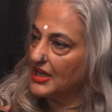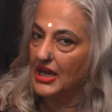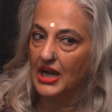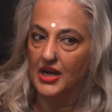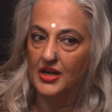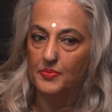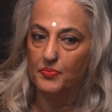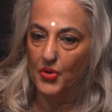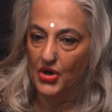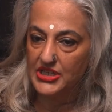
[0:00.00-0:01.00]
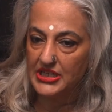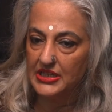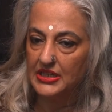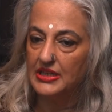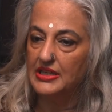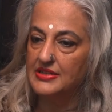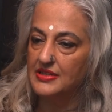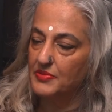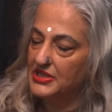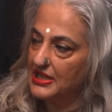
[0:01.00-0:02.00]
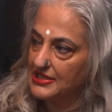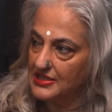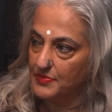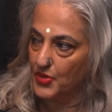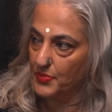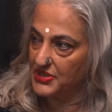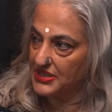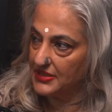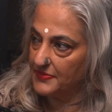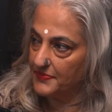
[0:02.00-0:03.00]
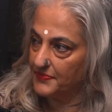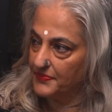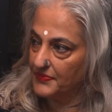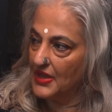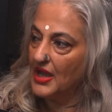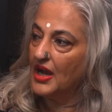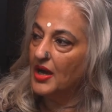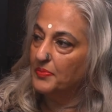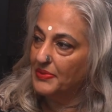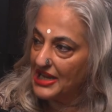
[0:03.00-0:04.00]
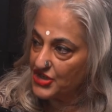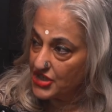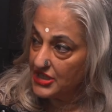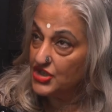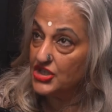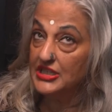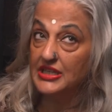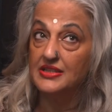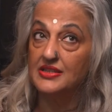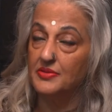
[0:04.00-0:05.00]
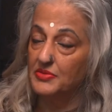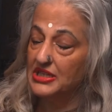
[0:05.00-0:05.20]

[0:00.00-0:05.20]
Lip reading: Her body is somebody else's property. Her pleasure, she needs somebody